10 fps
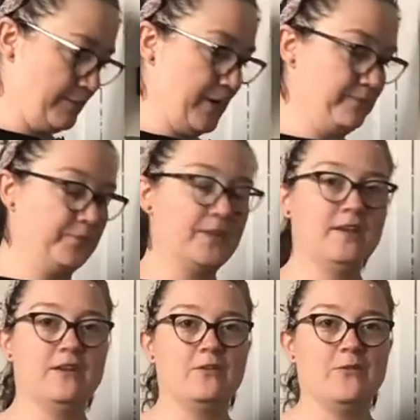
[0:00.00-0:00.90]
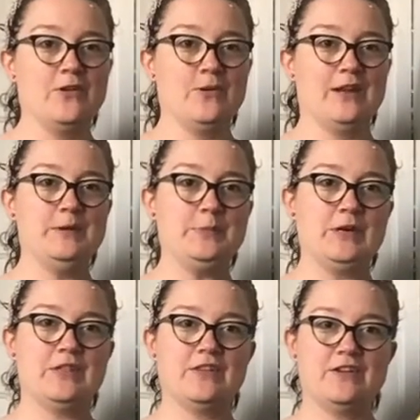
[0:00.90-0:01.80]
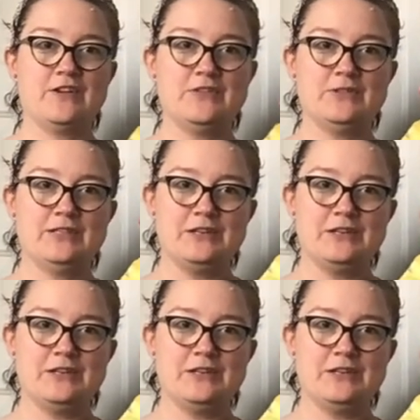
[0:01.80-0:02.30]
but what you end up with are those,